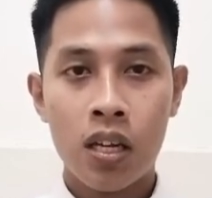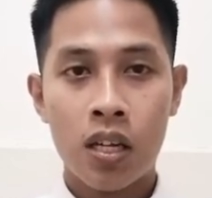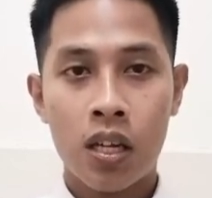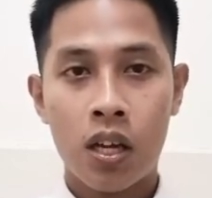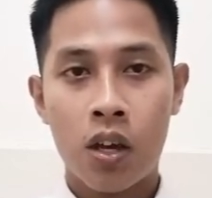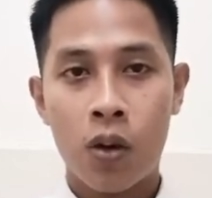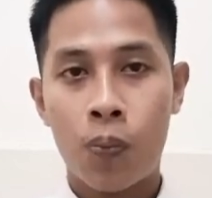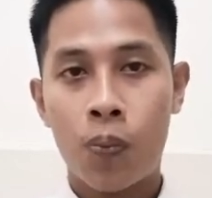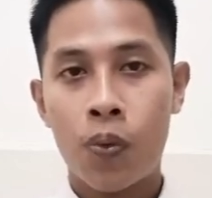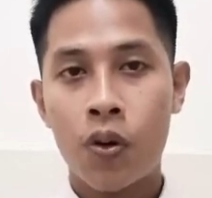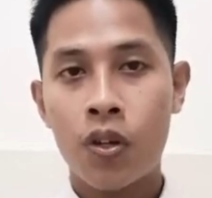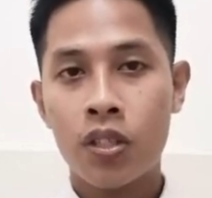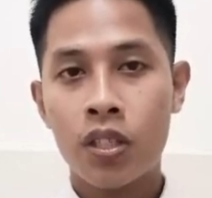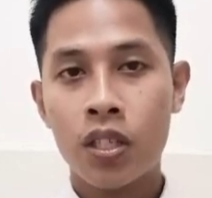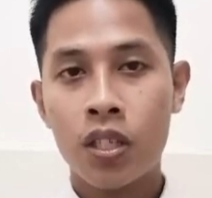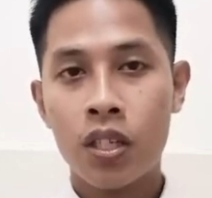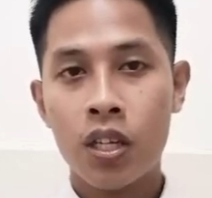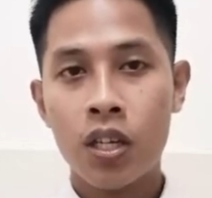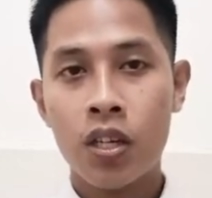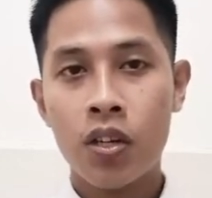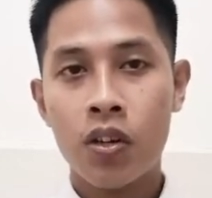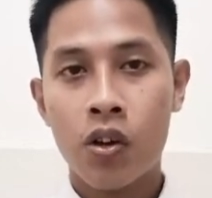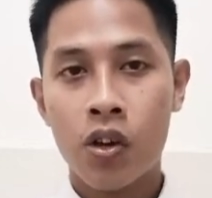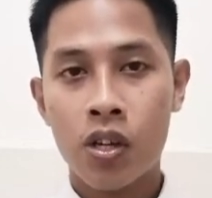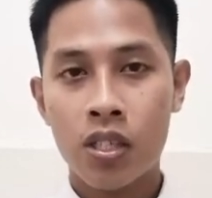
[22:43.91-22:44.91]
The
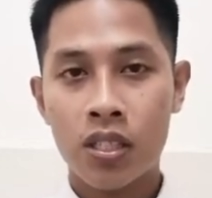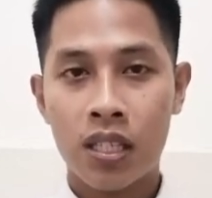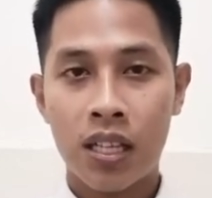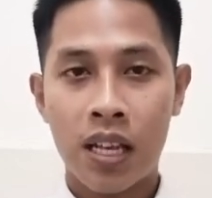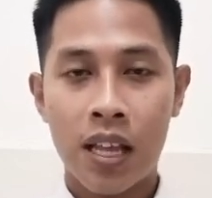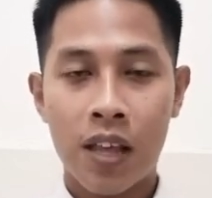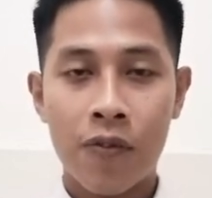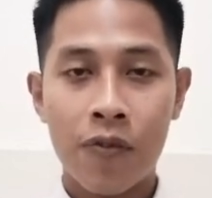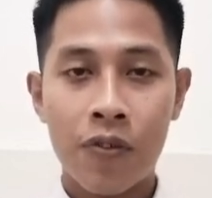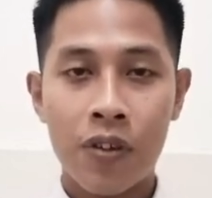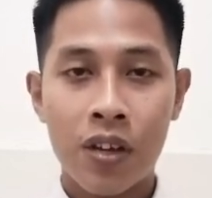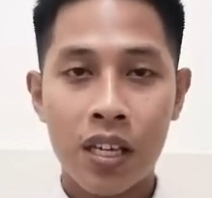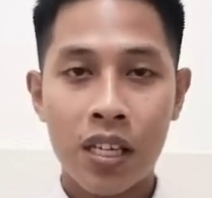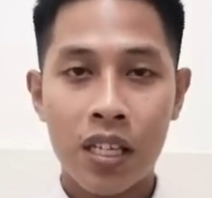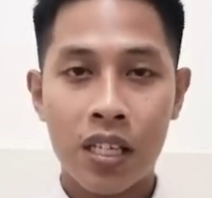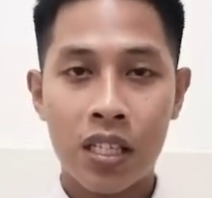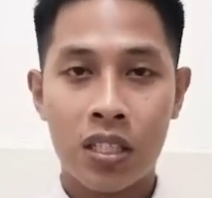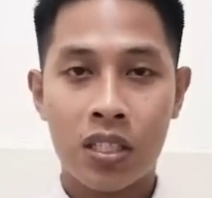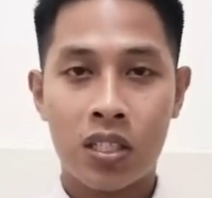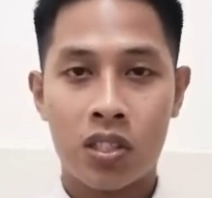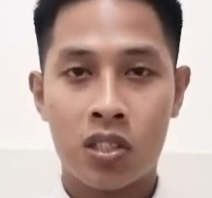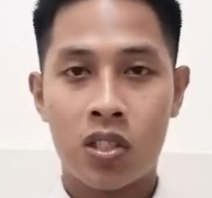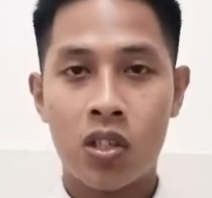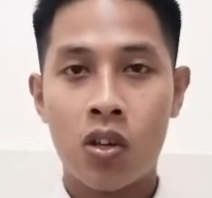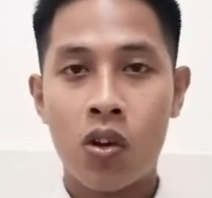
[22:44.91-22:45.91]
operational noise level
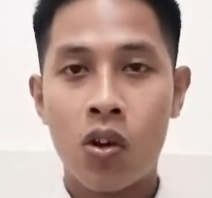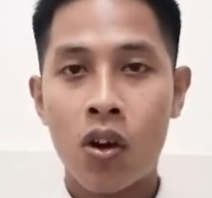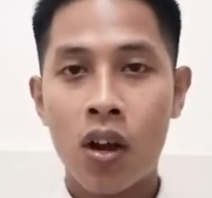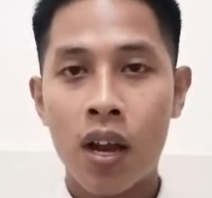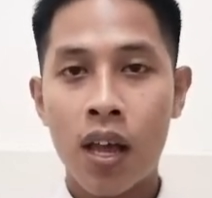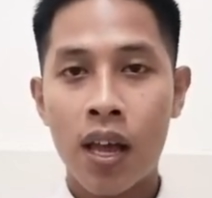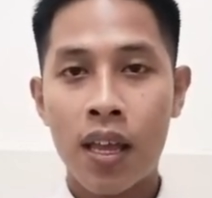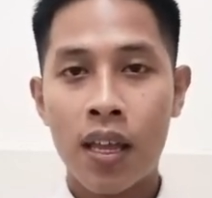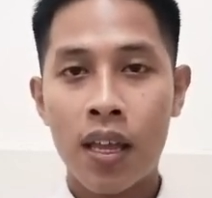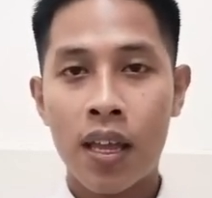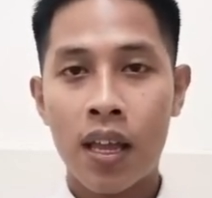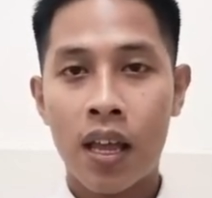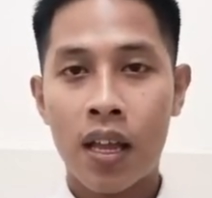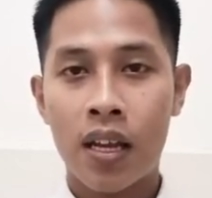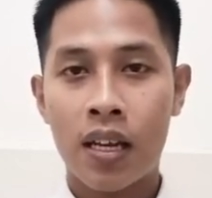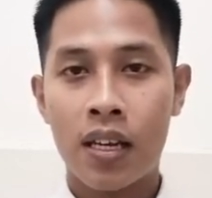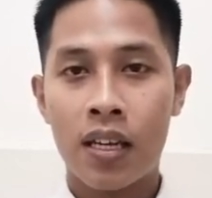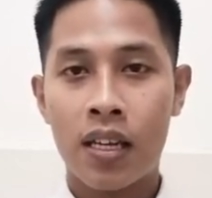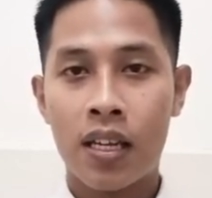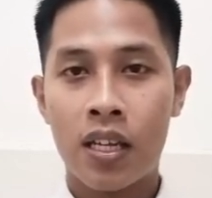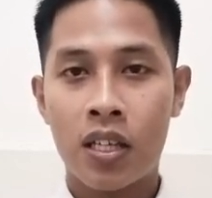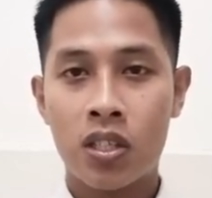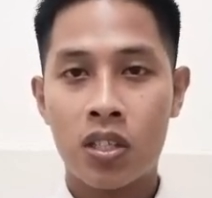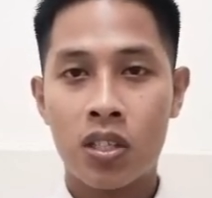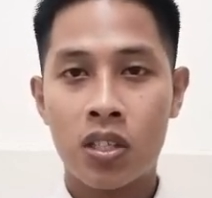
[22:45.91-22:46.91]
is shoreline
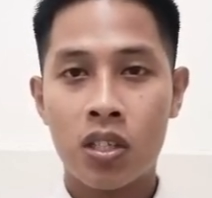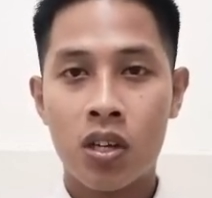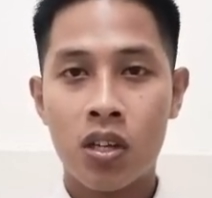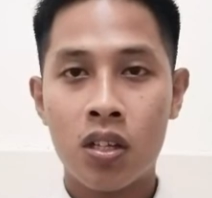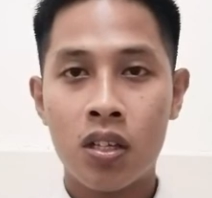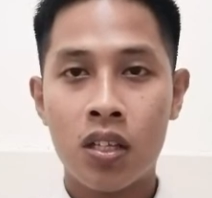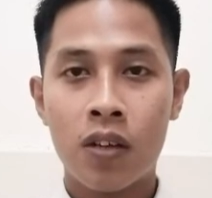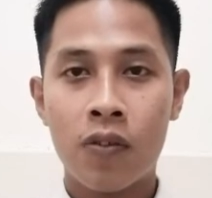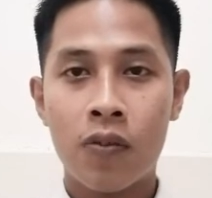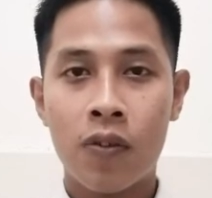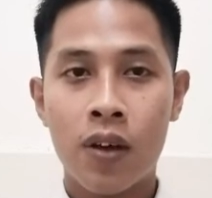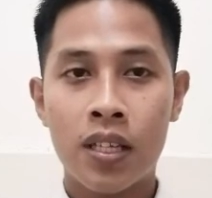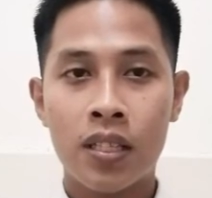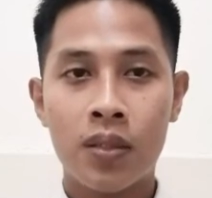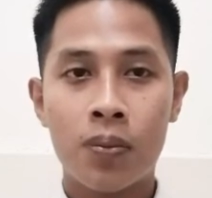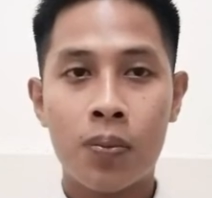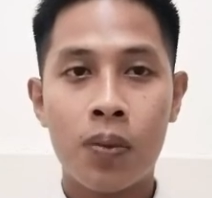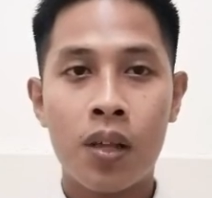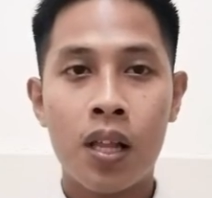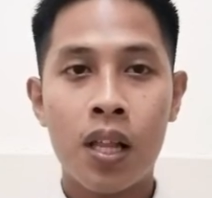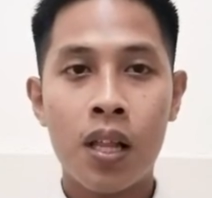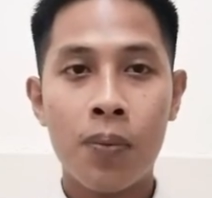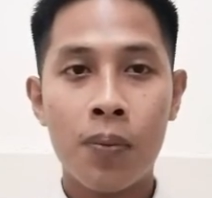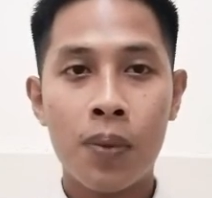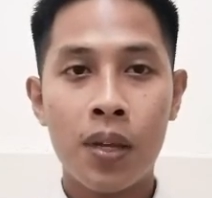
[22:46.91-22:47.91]
and near shore device
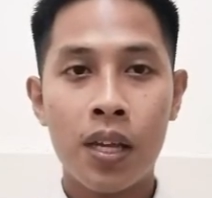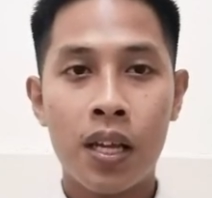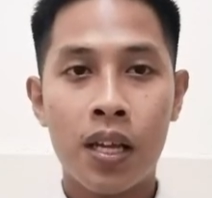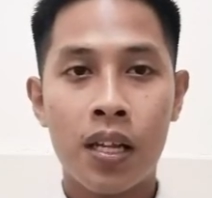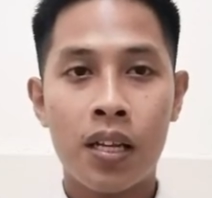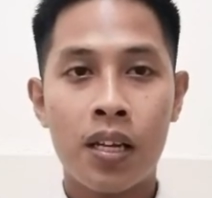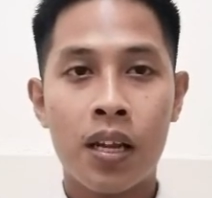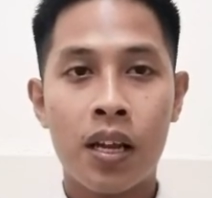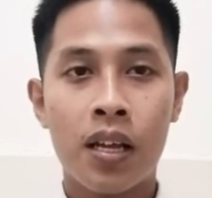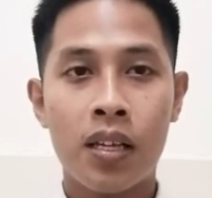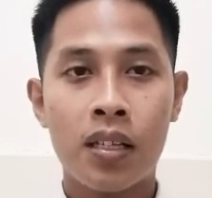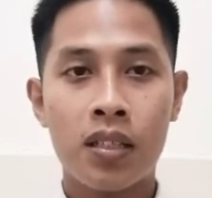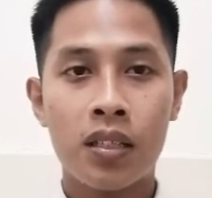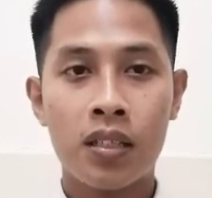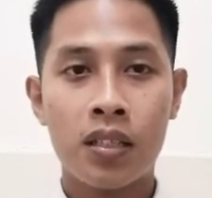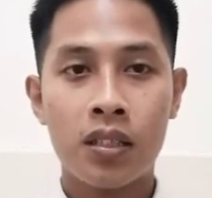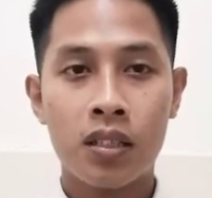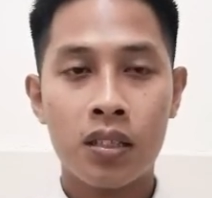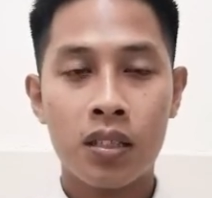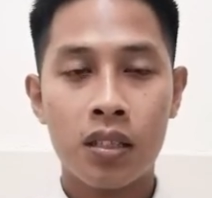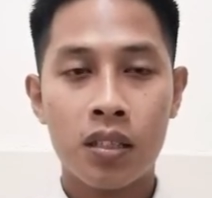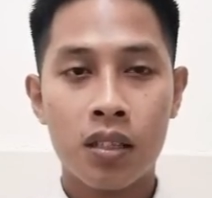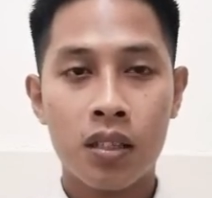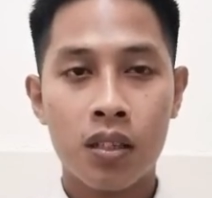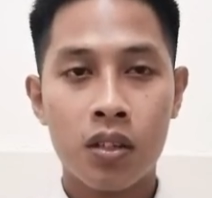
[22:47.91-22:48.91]
may be a
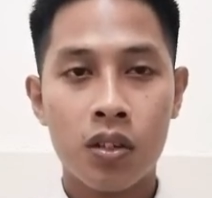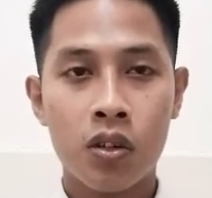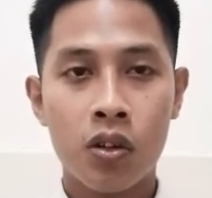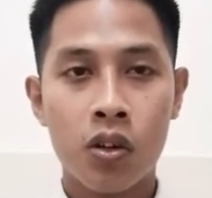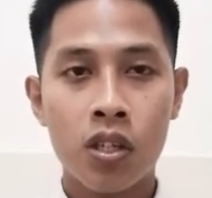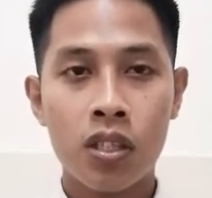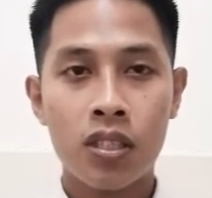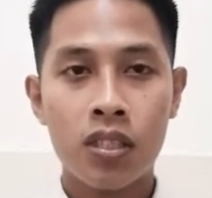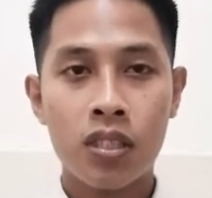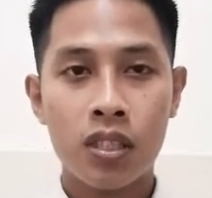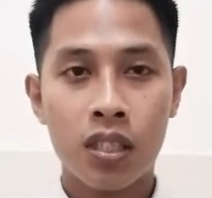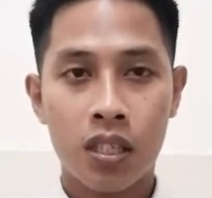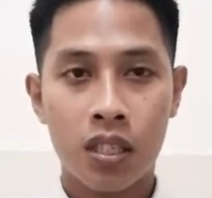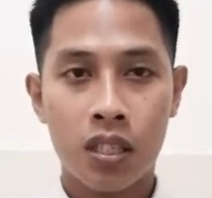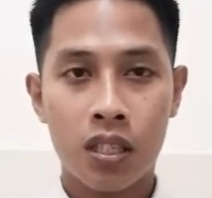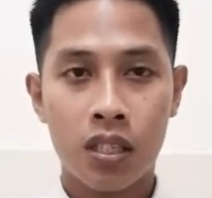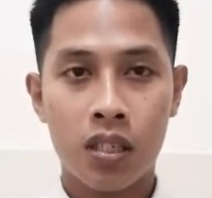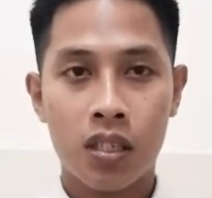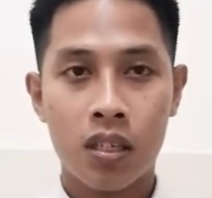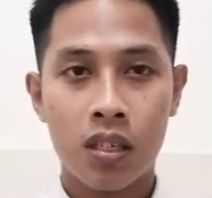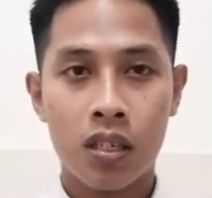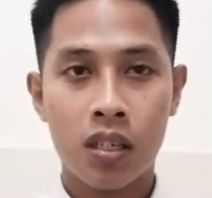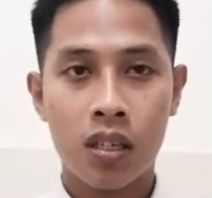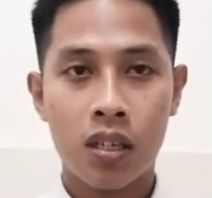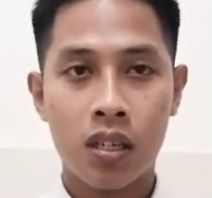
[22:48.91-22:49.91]

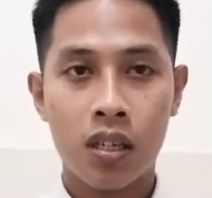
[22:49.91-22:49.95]
nuisance.